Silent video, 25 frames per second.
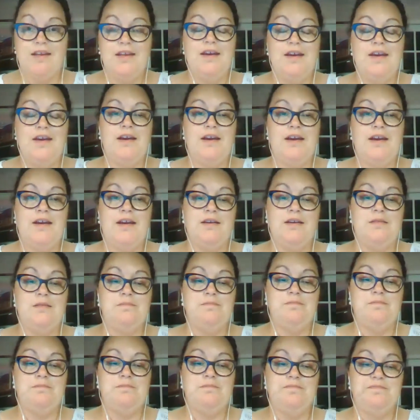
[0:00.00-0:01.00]

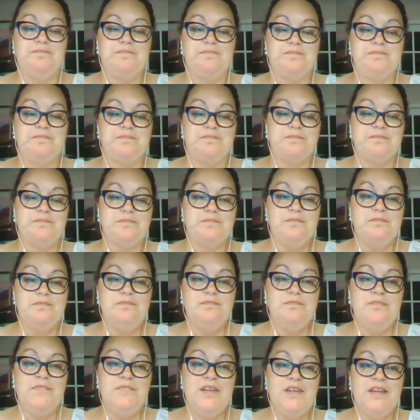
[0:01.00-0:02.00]

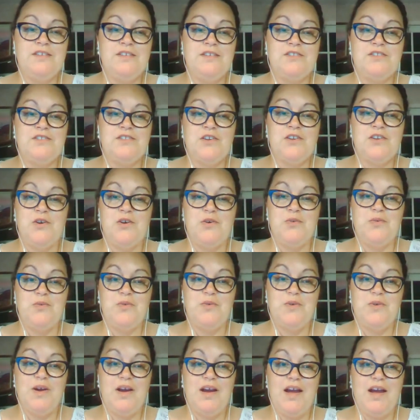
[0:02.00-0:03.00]
And so
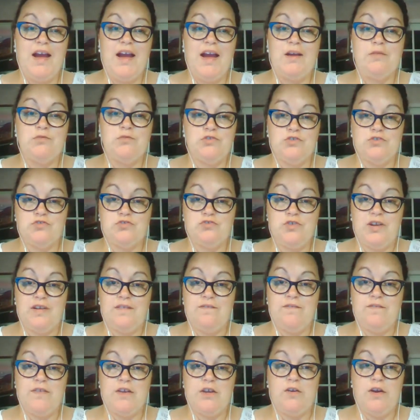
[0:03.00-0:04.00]
I was just
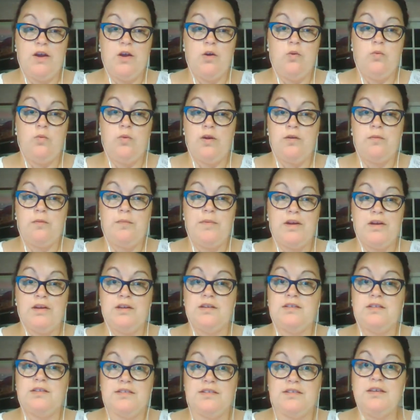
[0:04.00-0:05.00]
trying to figure out, where am I
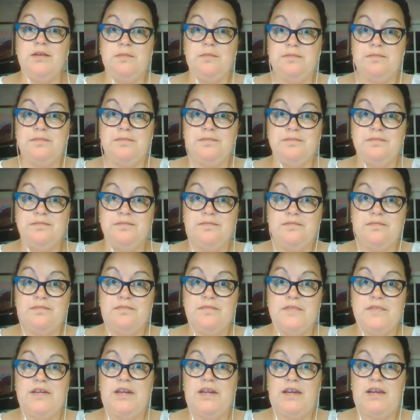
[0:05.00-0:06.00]
going to sleep
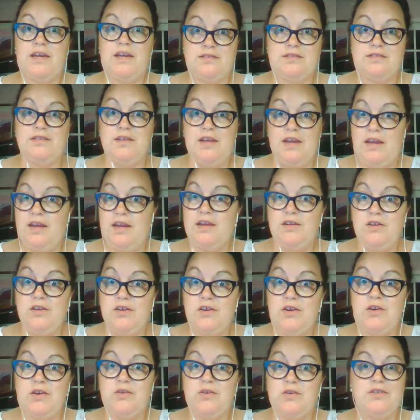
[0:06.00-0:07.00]
the next day,
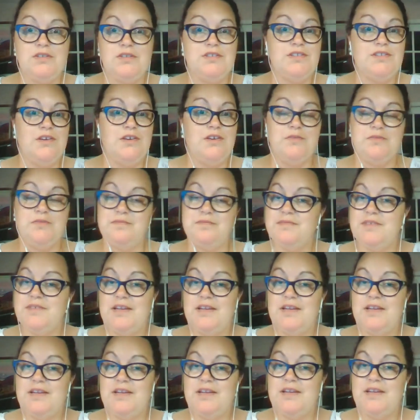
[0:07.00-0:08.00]
and so
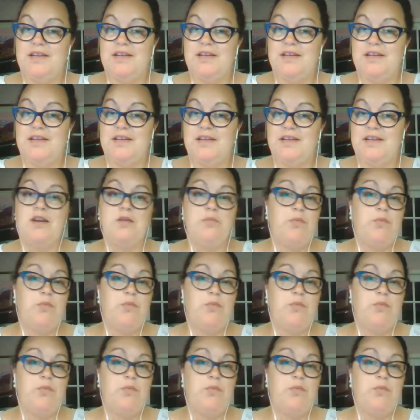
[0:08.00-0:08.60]
not a lot of